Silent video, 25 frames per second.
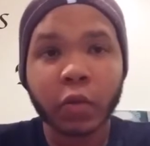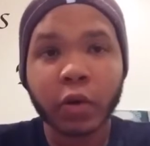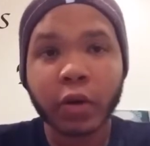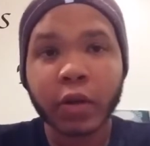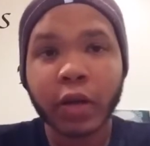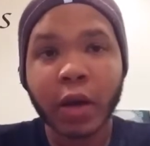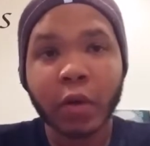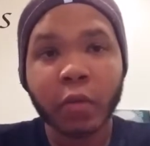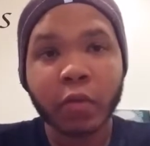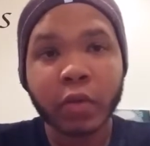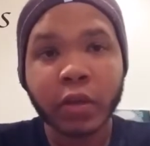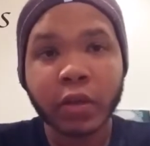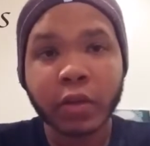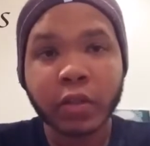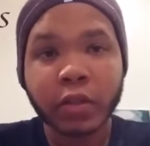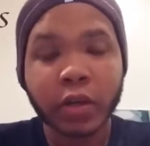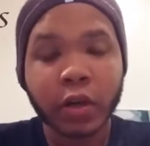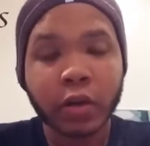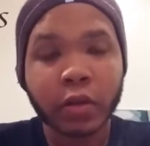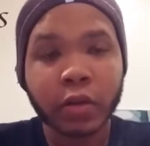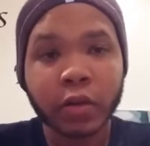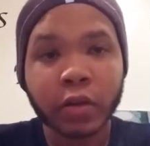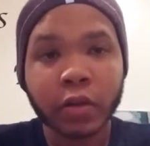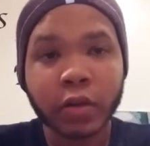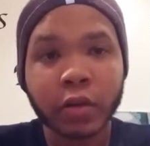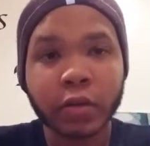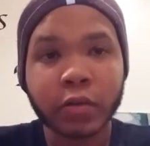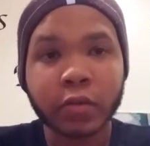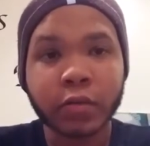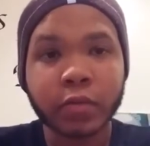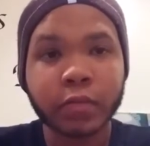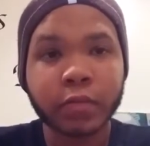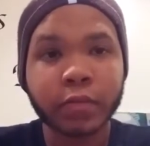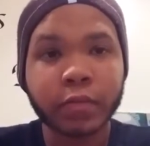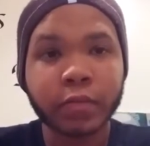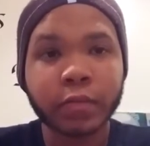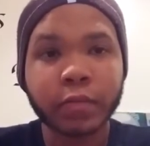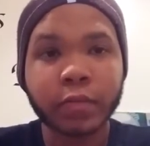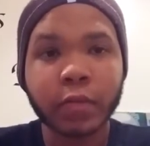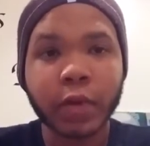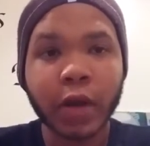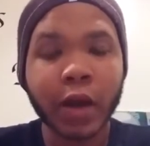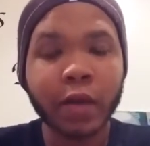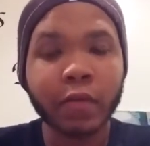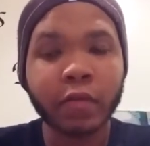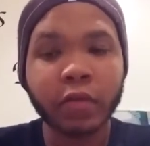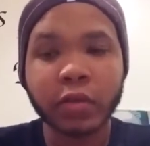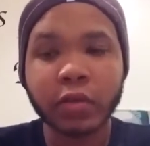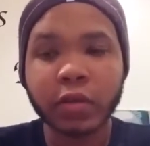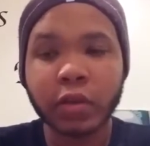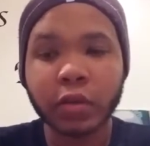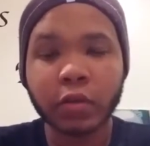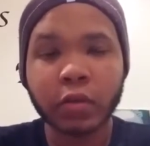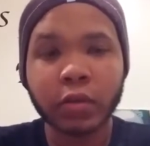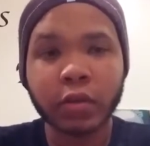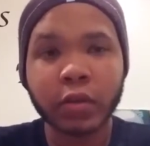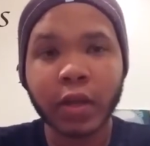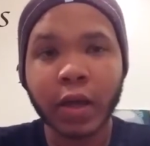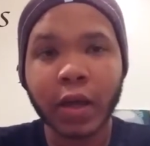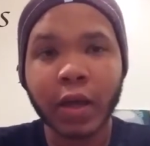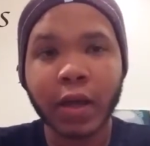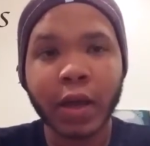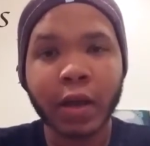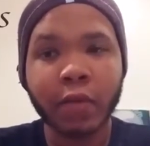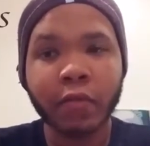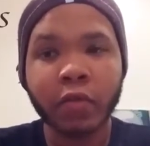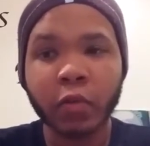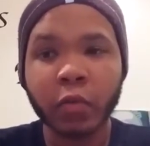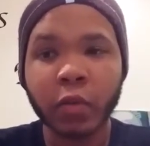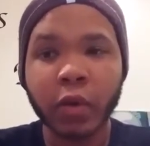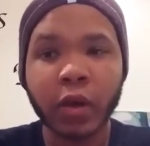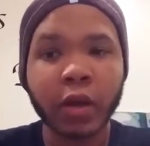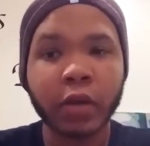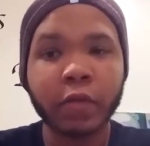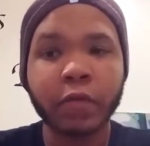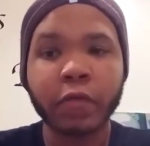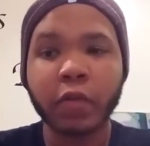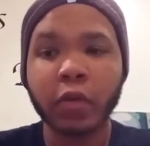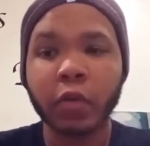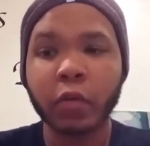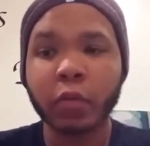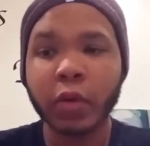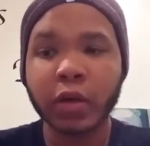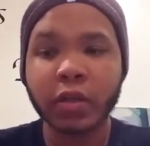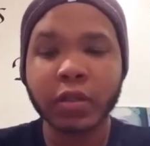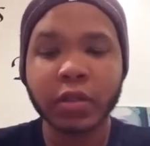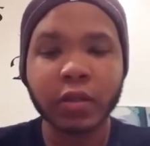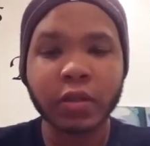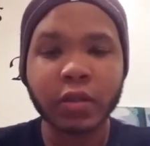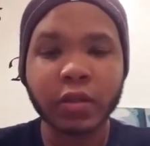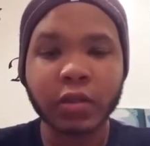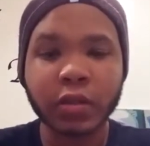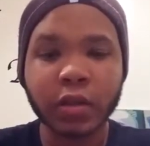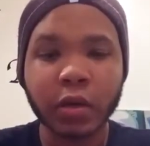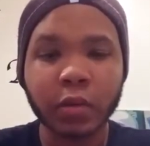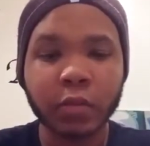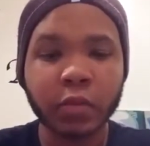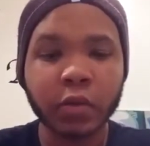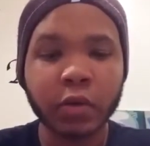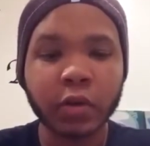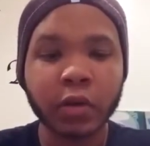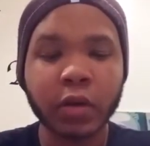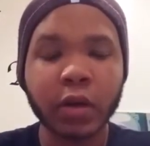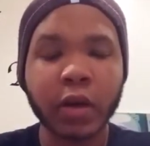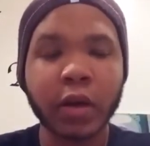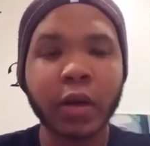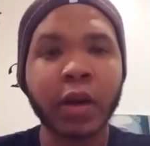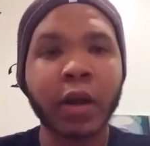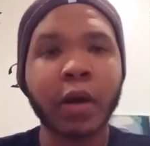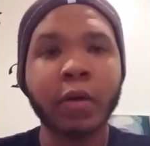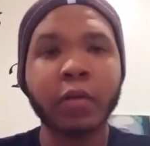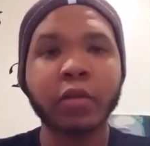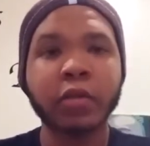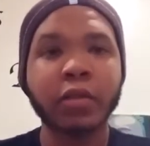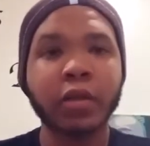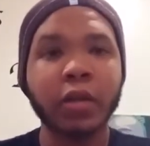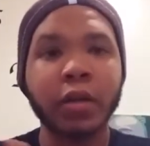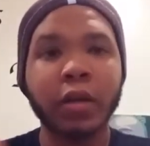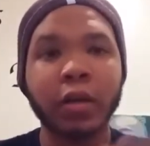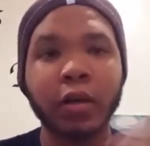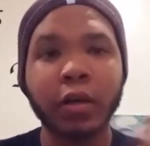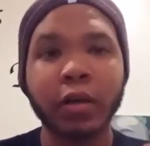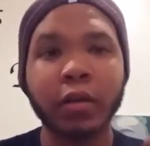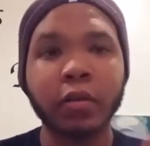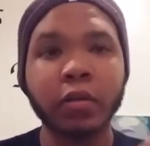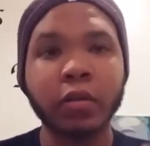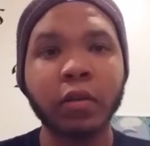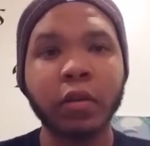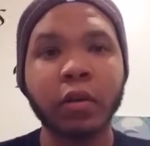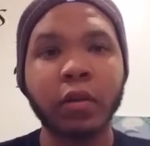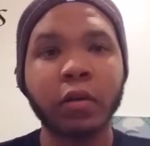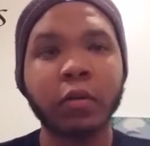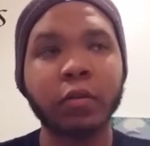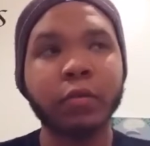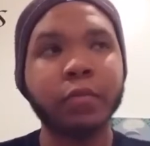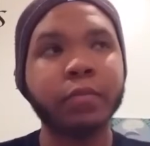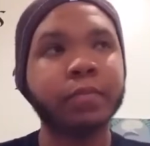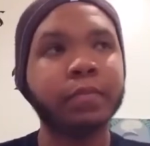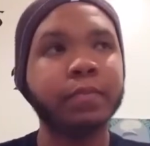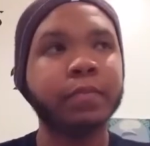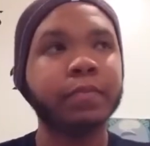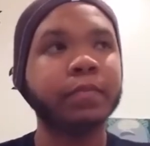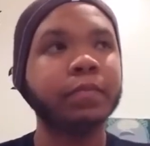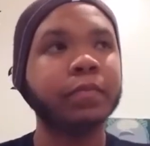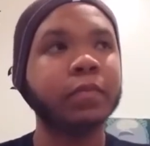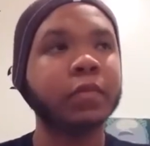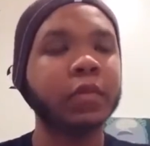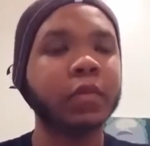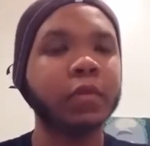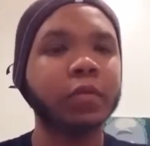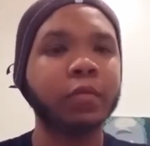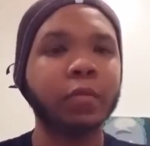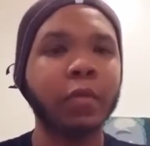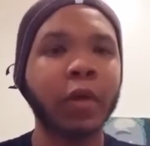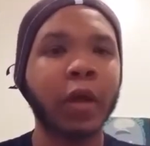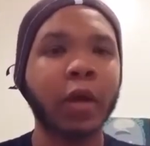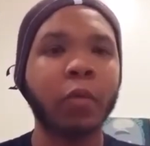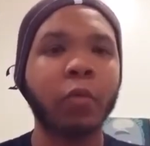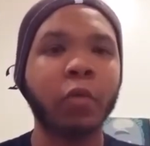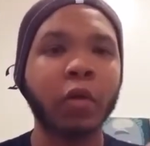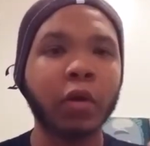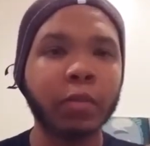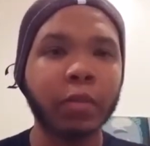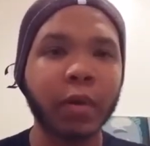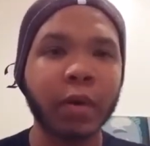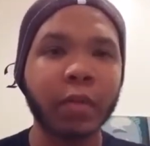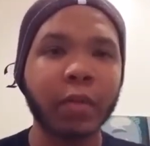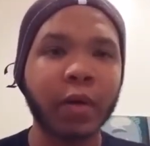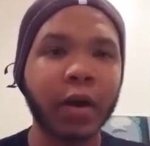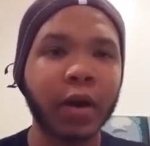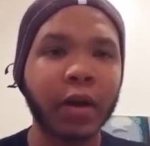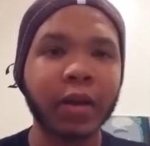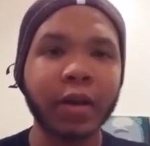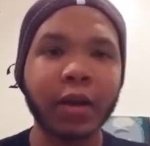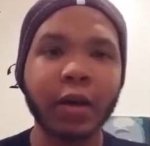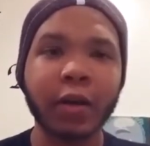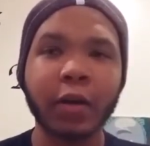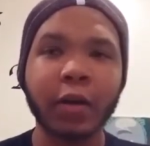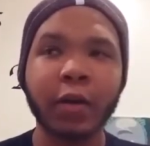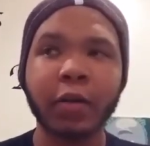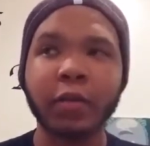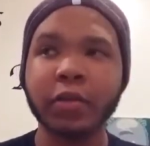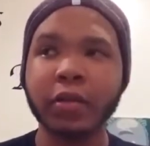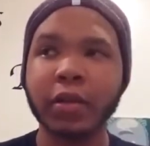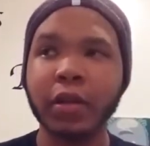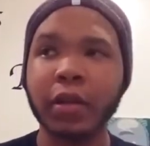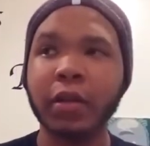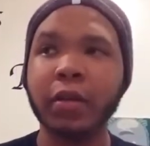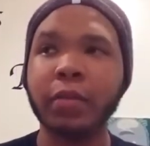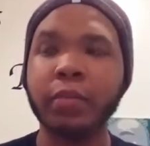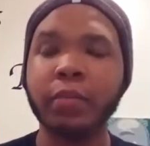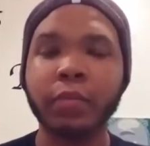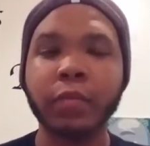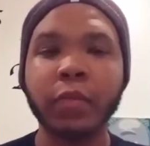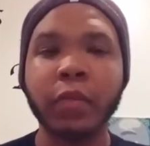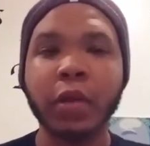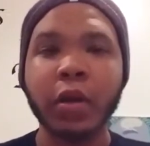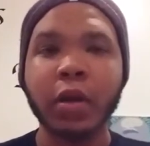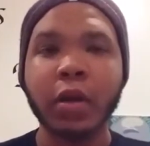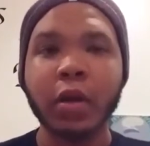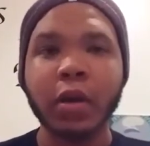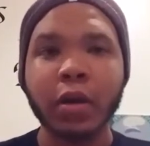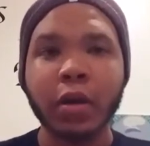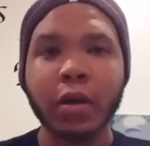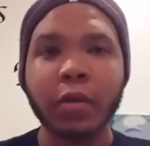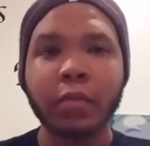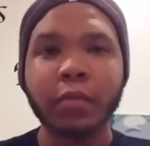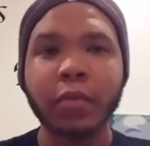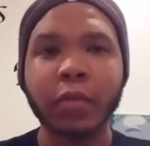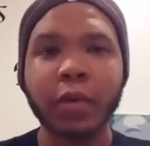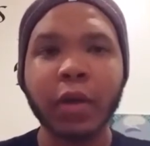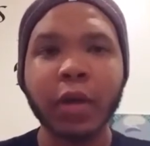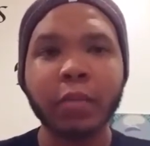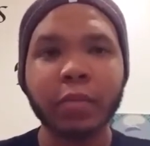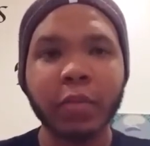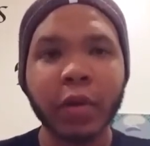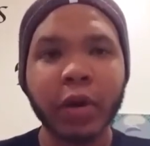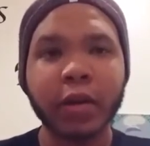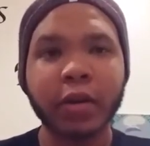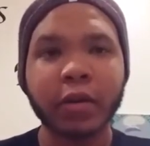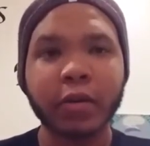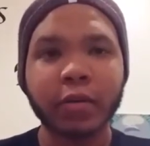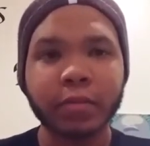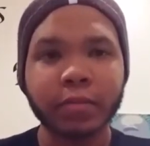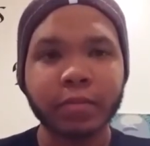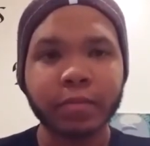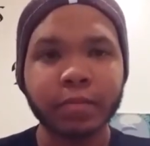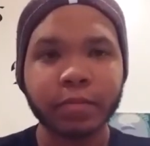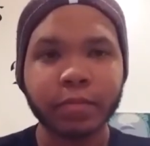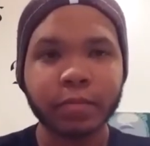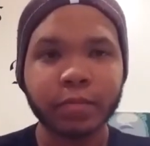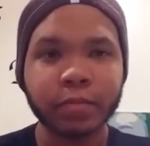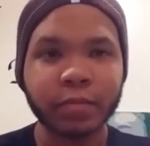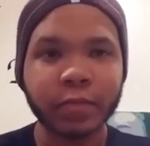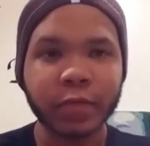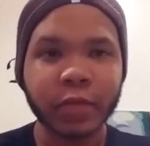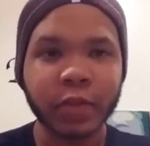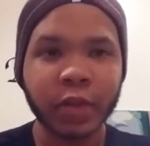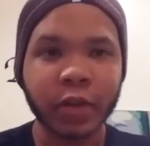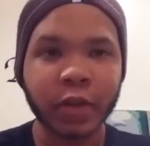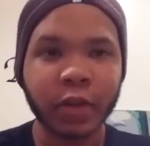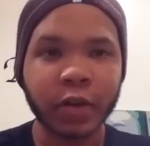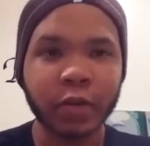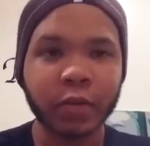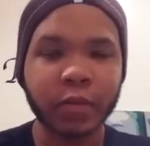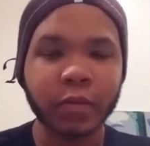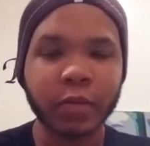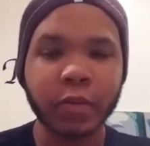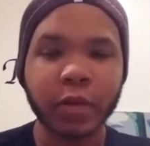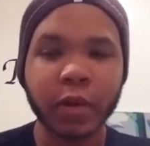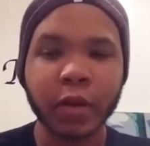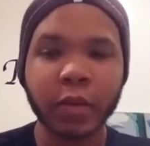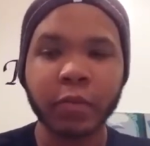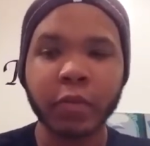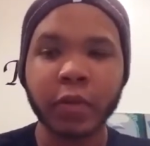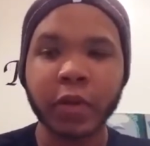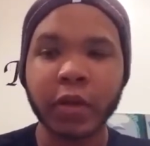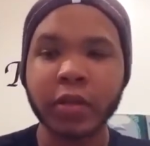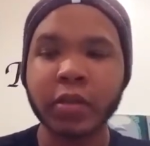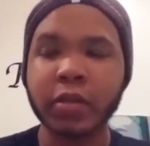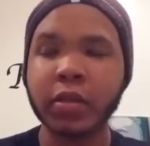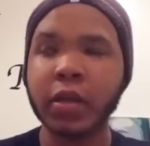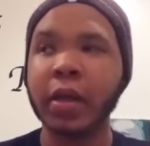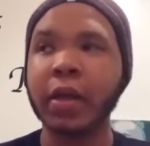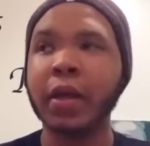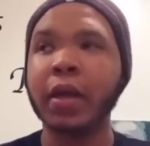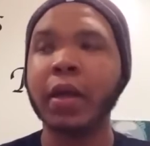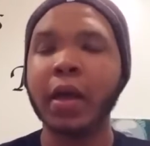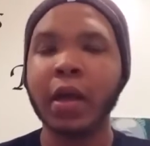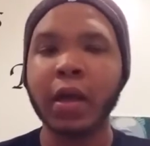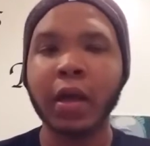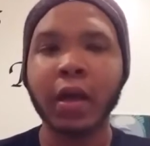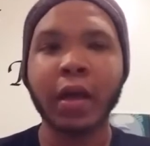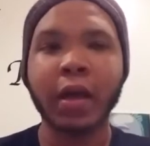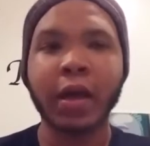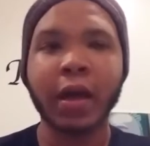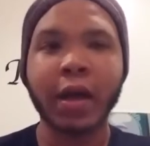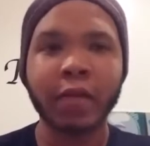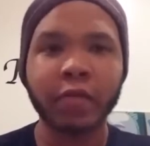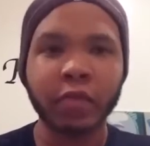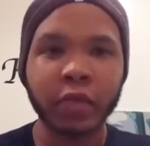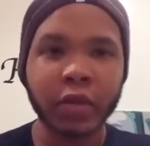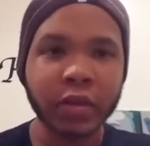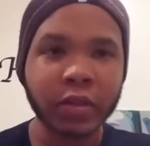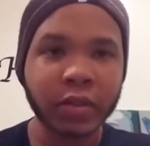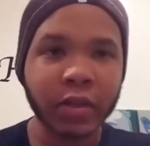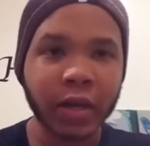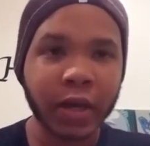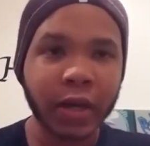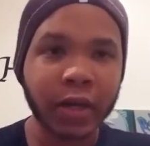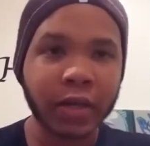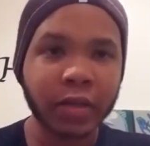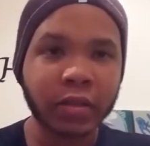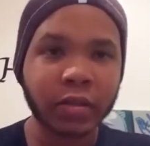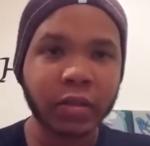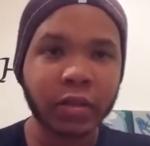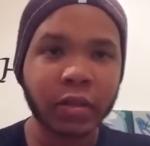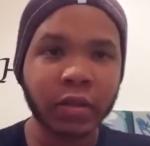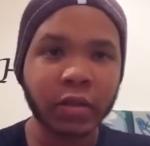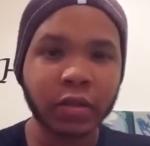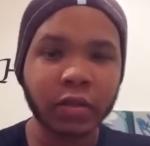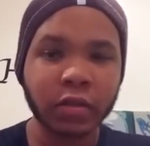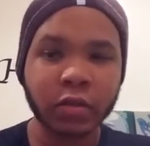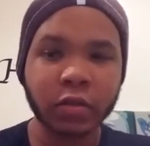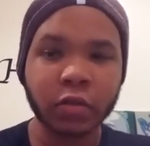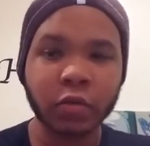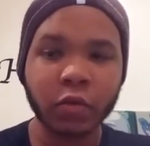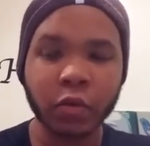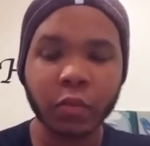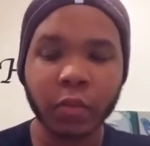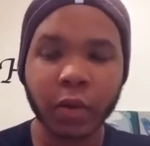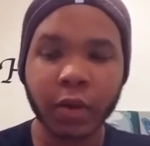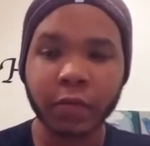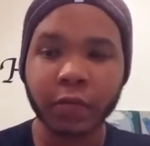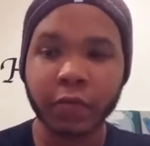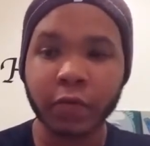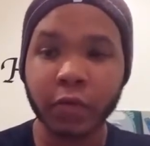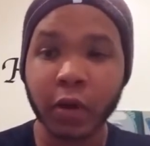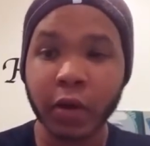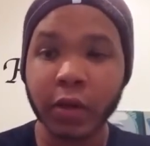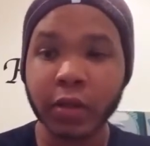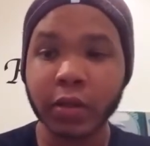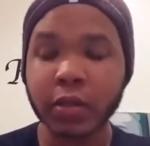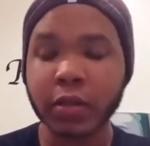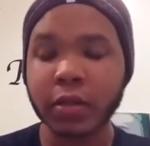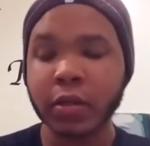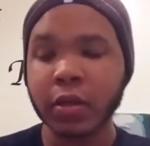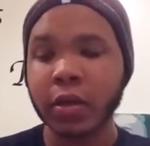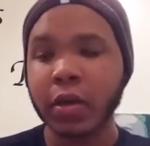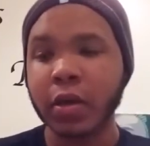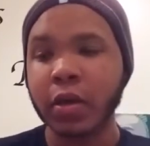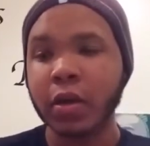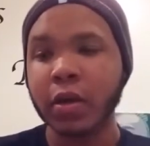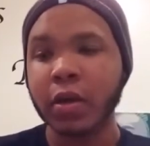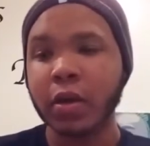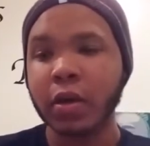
to work out with each other every single day, every week for the rest of the summer, and I was gonna, you know, like work my body out. I was gonna get better, you know, and plus, like, hey, I have these guys. These two are my friends.